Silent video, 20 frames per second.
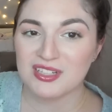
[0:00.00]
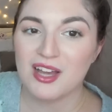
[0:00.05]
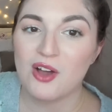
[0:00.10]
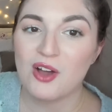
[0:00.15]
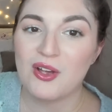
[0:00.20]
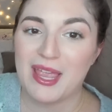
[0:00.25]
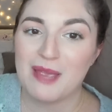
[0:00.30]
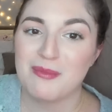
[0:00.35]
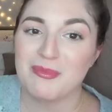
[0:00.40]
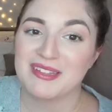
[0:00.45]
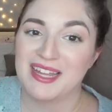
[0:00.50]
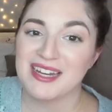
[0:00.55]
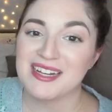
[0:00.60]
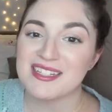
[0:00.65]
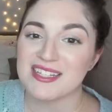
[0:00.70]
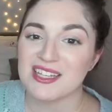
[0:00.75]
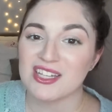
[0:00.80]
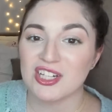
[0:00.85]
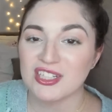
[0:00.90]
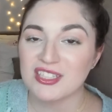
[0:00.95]
Okay, but that
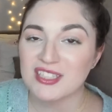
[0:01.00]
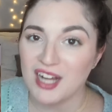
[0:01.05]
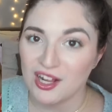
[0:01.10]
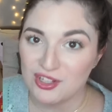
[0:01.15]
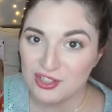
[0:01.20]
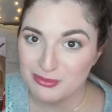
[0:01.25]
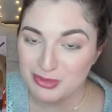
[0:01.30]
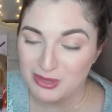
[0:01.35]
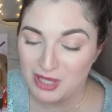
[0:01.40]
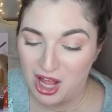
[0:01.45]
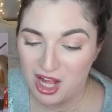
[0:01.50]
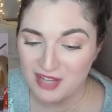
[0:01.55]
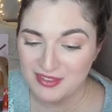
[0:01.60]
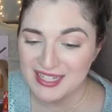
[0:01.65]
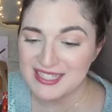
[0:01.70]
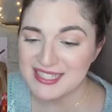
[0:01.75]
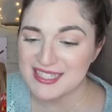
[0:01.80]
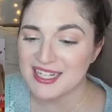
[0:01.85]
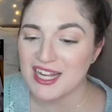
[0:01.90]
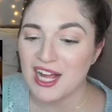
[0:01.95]
is a good color blonde.
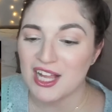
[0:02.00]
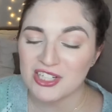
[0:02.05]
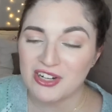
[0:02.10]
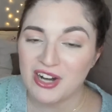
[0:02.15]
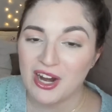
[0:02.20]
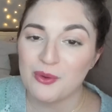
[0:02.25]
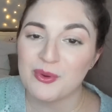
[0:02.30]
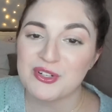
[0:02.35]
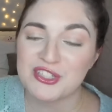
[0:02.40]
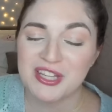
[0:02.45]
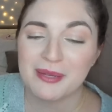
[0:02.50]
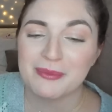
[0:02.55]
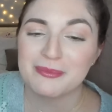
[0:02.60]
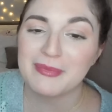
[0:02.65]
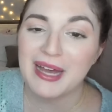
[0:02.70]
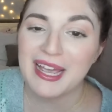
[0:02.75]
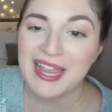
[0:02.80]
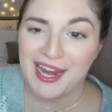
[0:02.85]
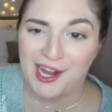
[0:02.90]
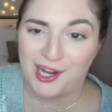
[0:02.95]
That's the color I wish that
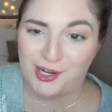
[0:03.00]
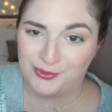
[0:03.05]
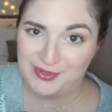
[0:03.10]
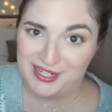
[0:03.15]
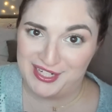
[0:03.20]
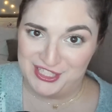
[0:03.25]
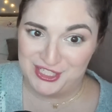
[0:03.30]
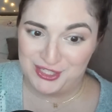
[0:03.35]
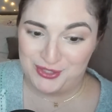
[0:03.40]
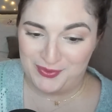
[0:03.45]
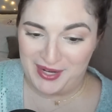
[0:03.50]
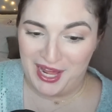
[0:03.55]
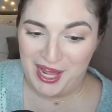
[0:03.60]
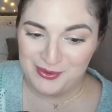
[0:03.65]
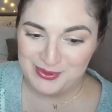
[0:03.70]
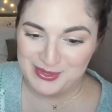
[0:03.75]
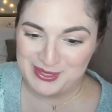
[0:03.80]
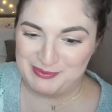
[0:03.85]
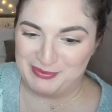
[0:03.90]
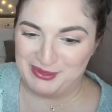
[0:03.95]
my hair reached when I
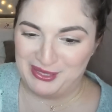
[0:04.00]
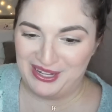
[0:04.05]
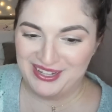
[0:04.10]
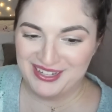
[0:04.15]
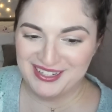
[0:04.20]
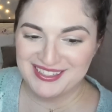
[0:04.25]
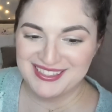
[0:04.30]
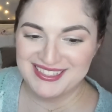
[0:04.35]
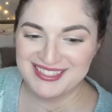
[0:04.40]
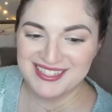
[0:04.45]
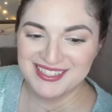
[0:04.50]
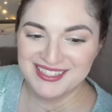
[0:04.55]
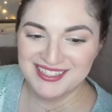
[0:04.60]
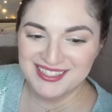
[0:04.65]
was blonde.